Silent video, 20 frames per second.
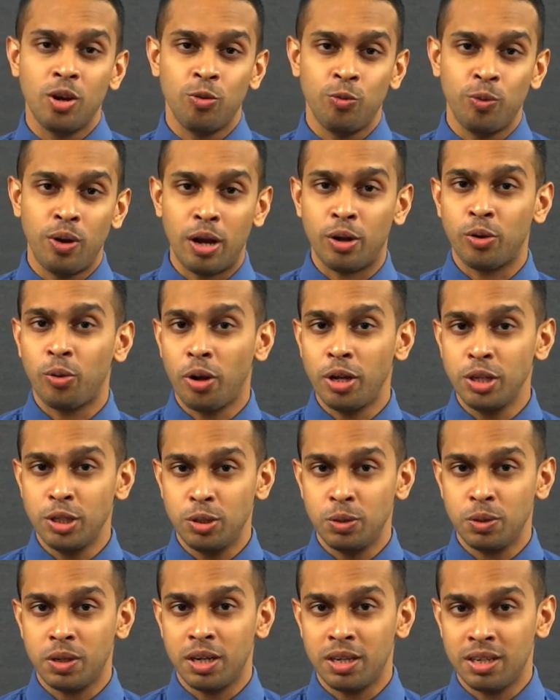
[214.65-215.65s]
we are going
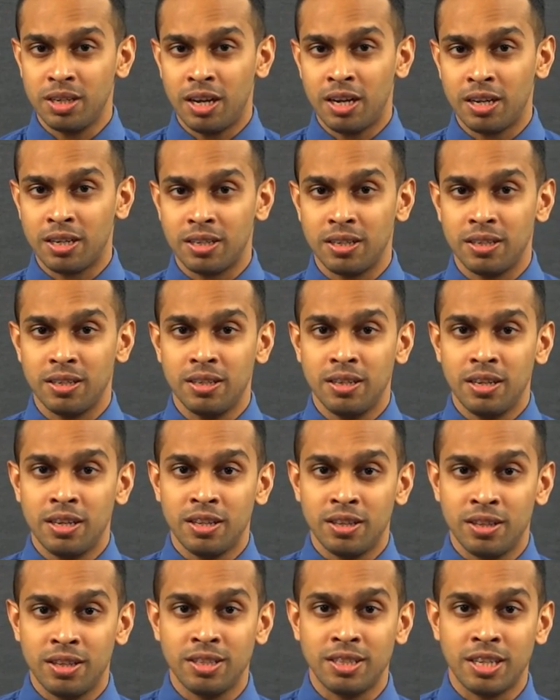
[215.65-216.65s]
to conduct
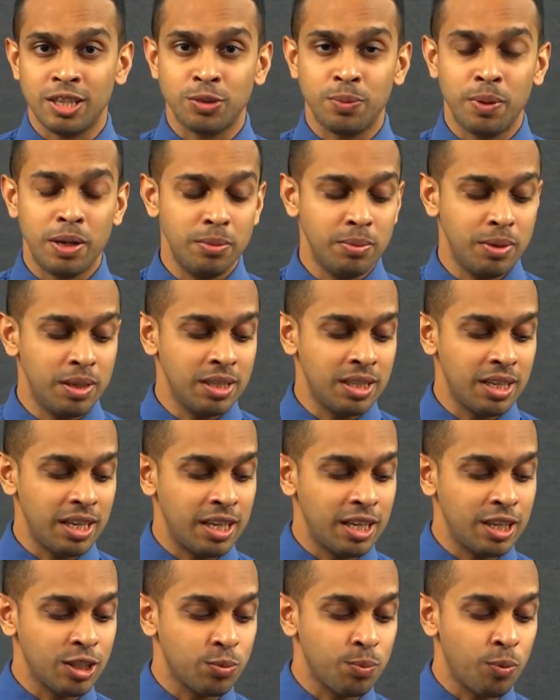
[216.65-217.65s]
this experiment
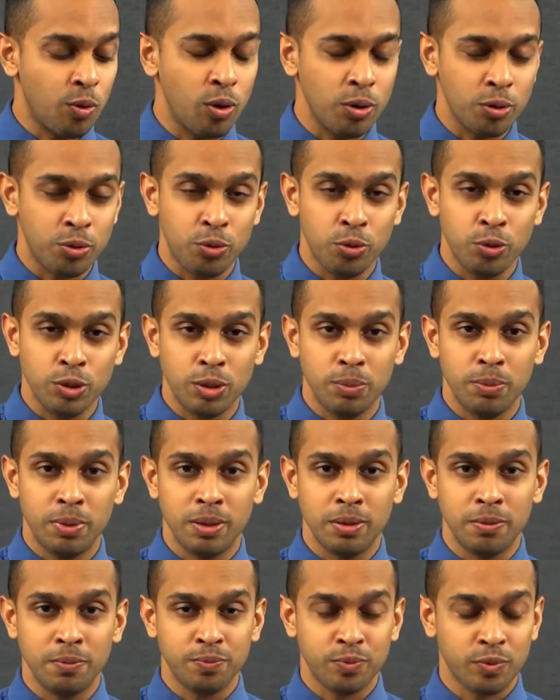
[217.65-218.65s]
in a small crucible.